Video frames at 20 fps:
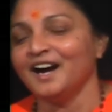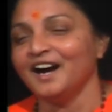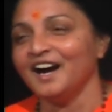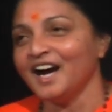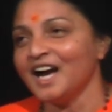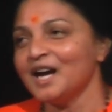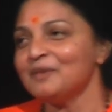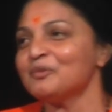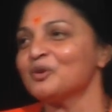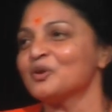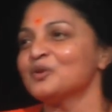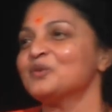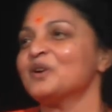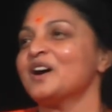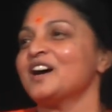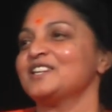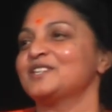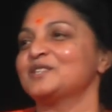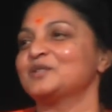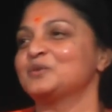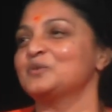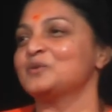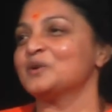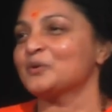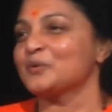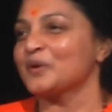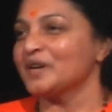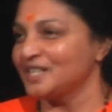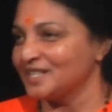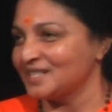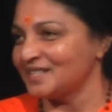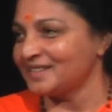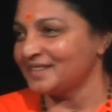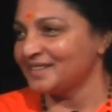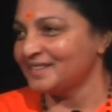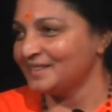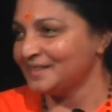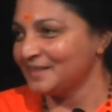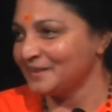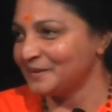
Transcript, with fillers: I am going to ask you a question.